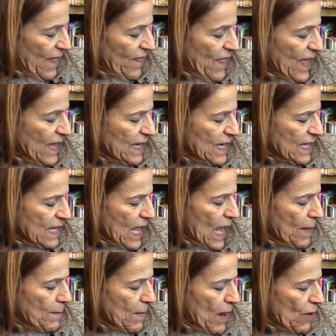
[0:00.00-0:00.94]
Then it
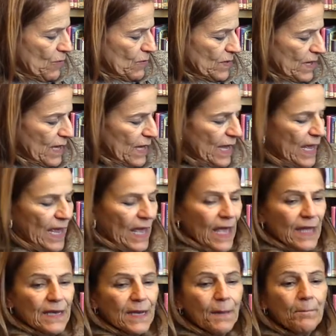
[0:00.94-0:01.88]
came out
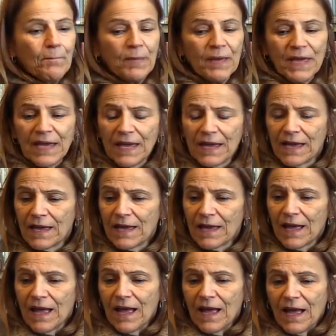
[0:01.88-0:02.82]
in a big,
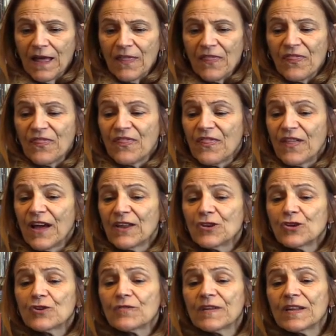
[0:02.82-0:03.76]

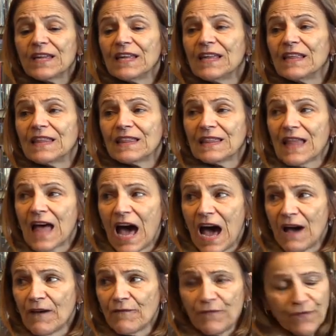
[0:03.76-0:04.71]
thundery
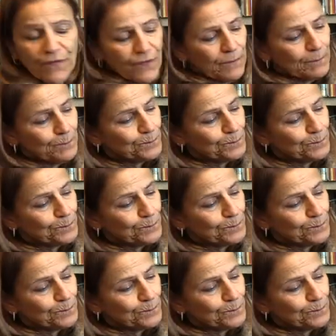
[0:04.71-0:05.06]
laugh.